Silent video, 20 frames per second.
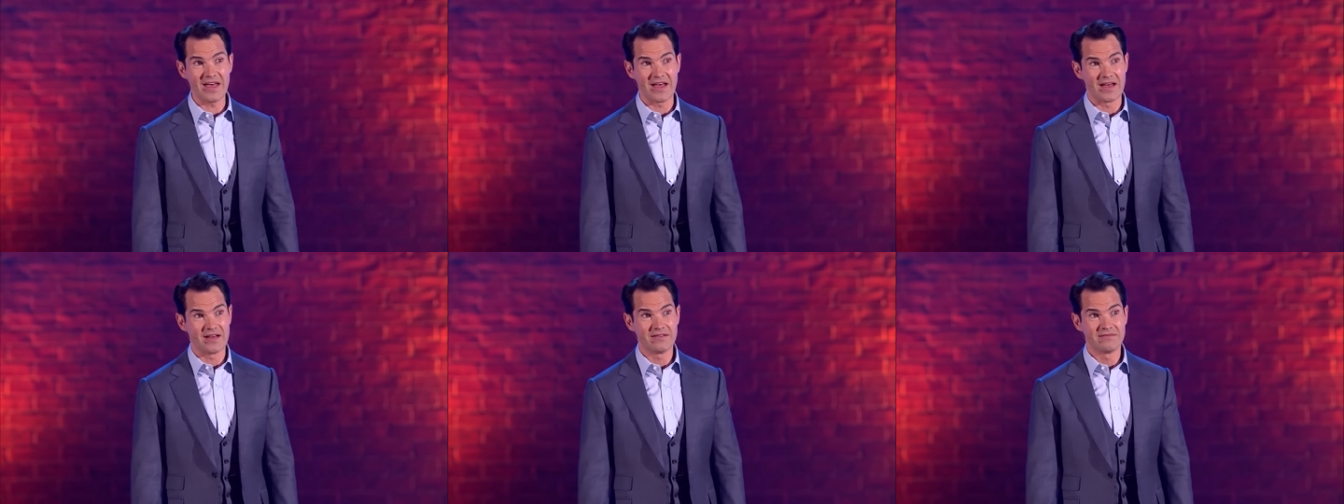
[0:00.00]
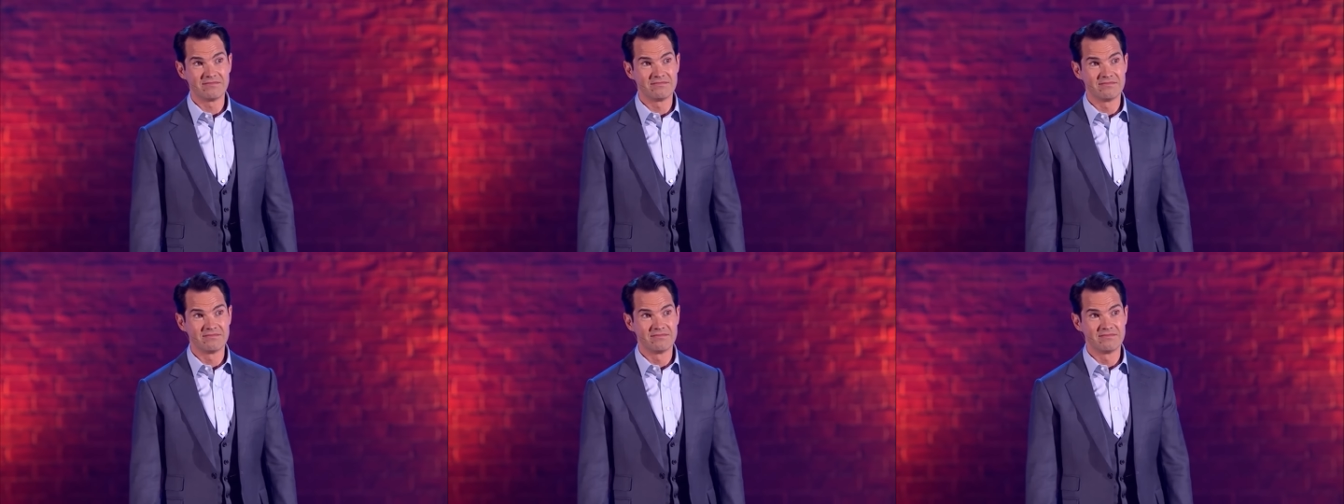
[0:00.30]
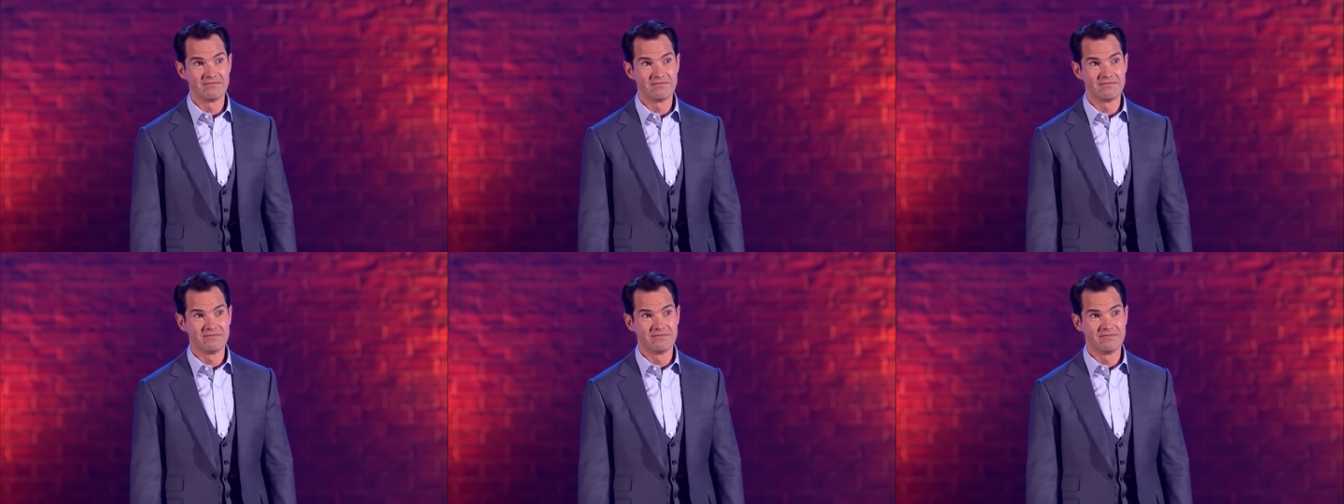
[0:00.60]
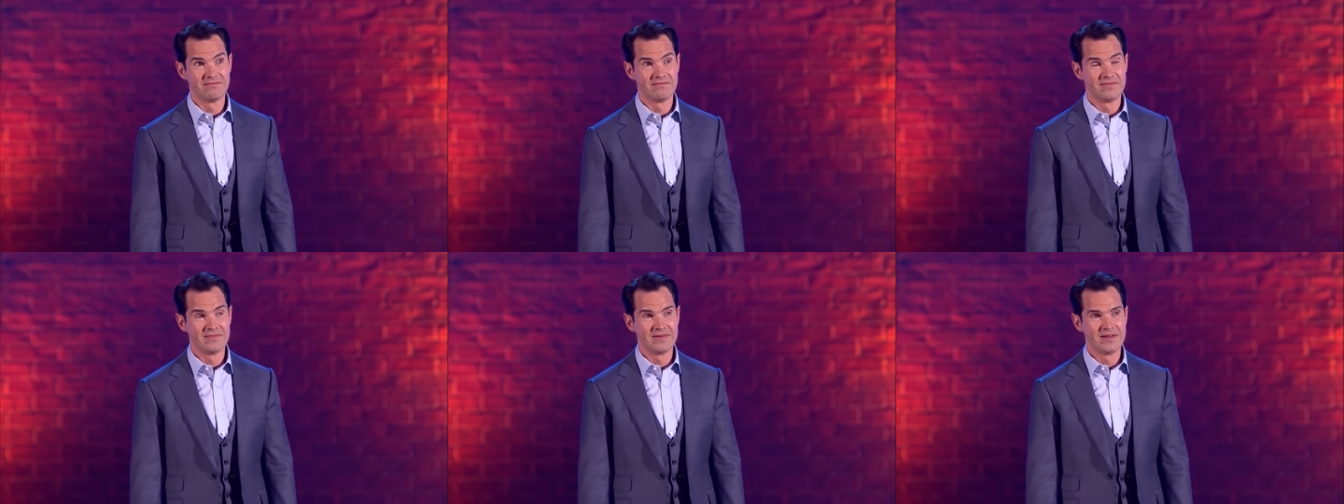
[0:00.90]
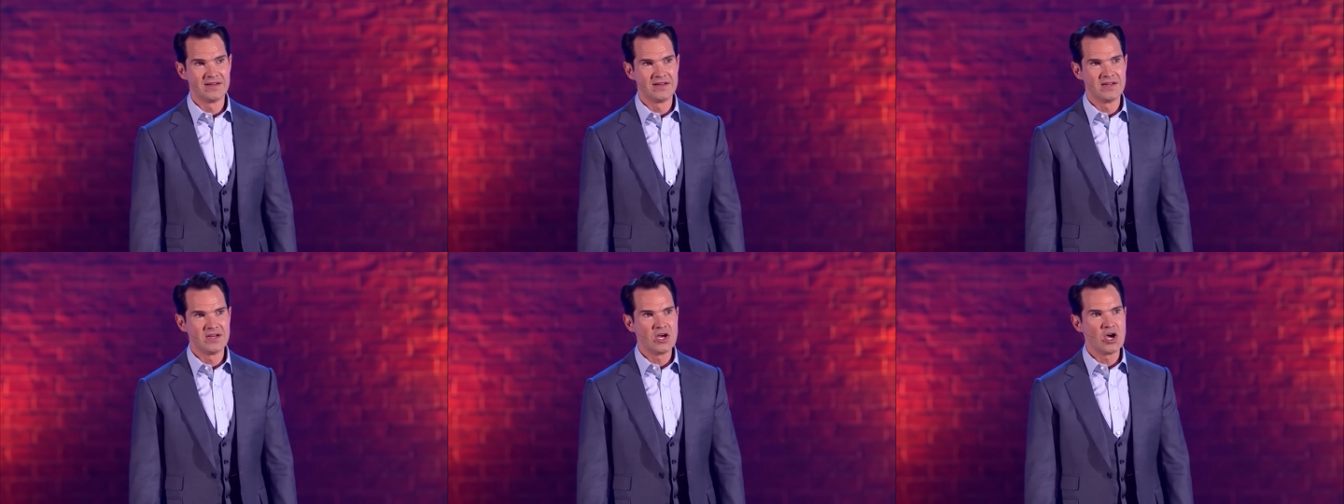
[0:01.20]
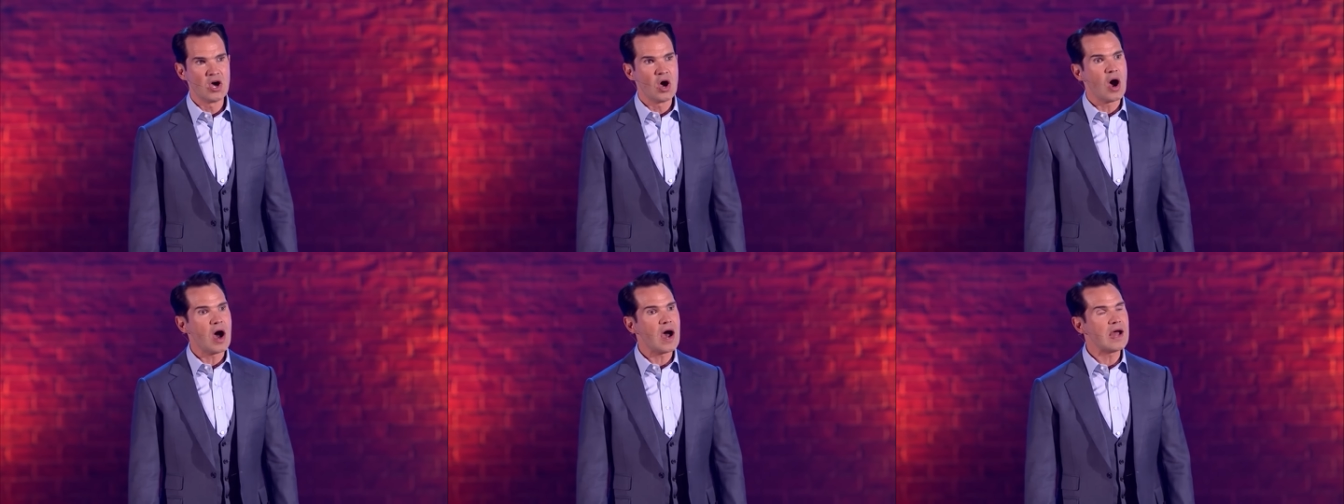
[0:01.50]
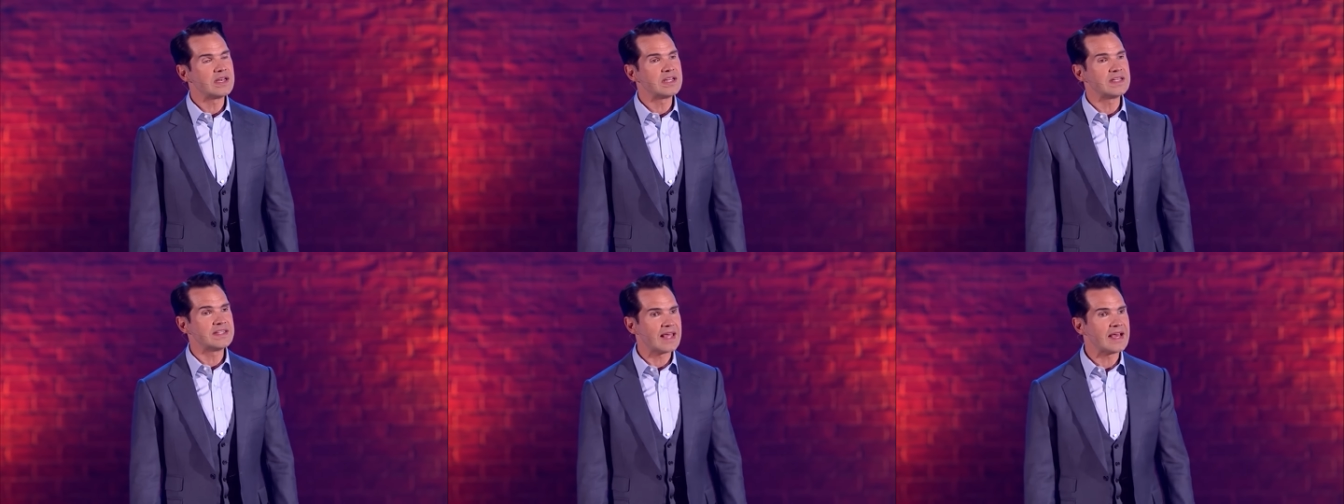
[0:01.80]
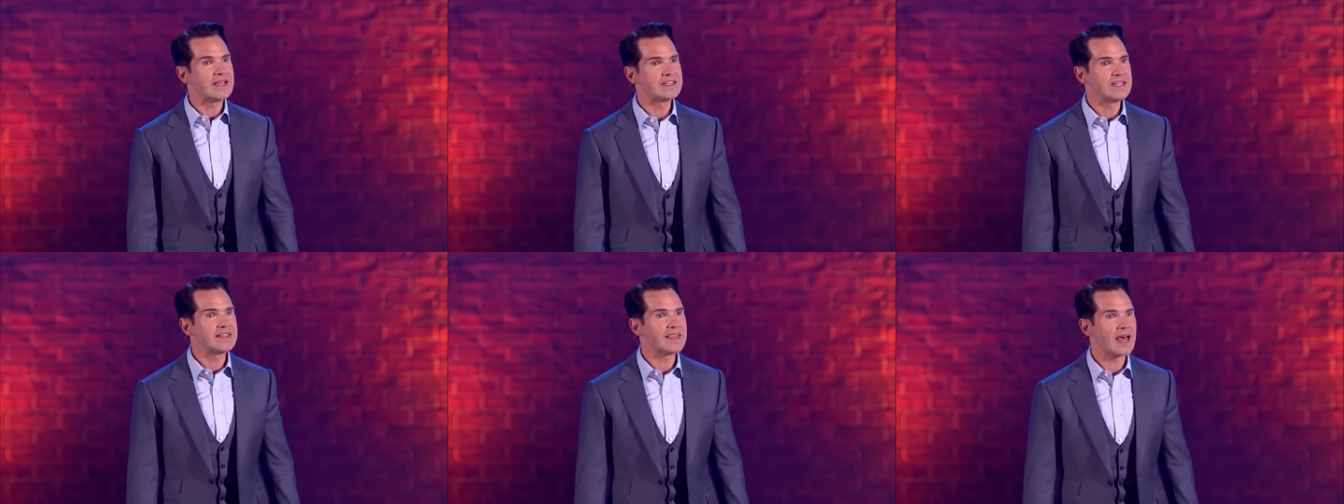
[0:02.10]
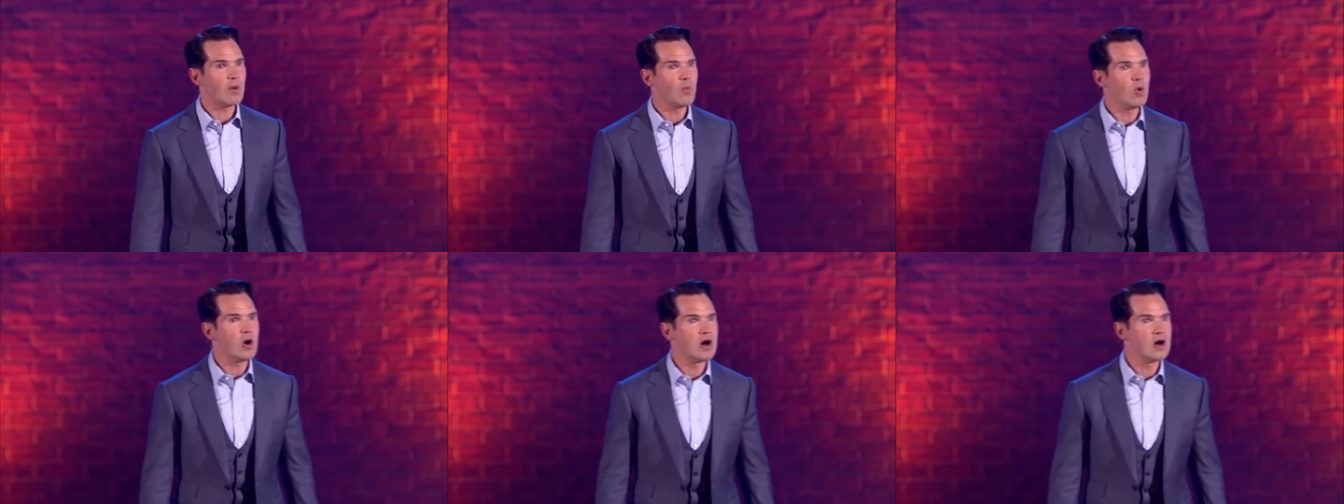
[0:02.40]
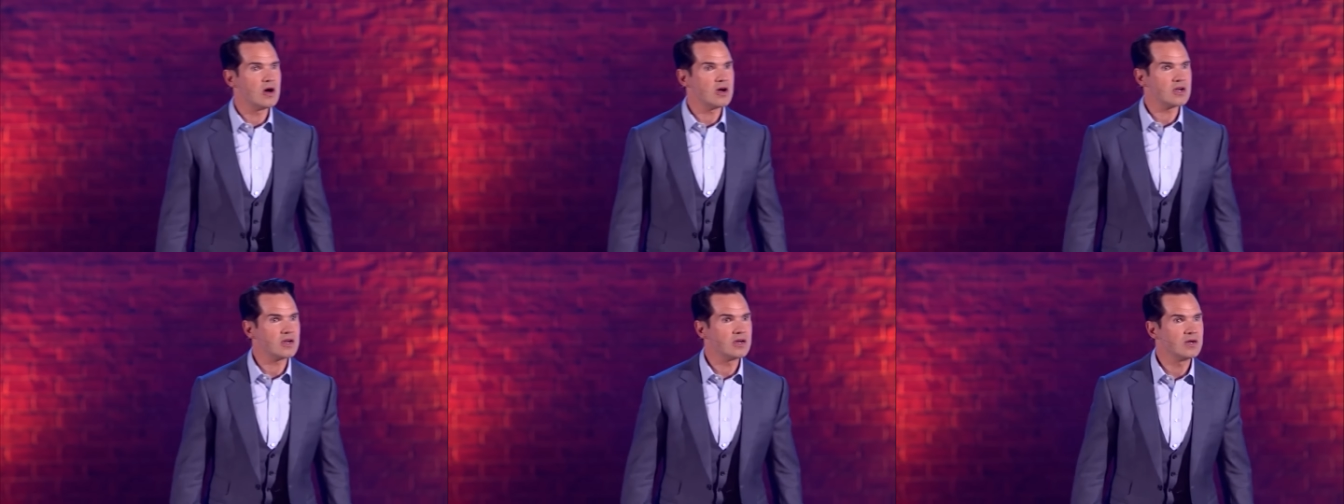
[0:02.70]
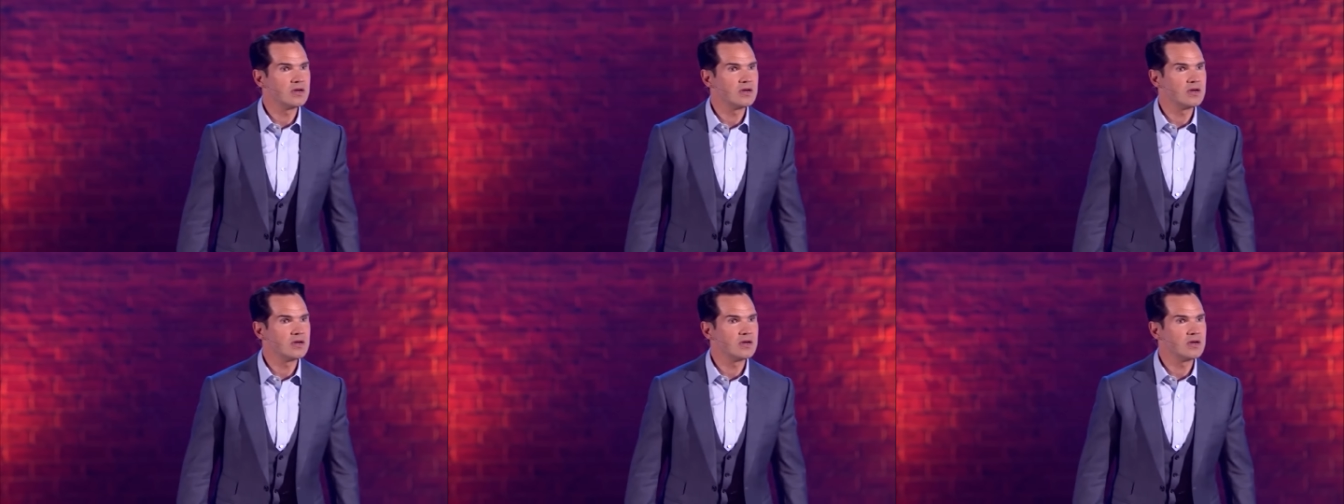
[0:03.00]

it. did, did, that work?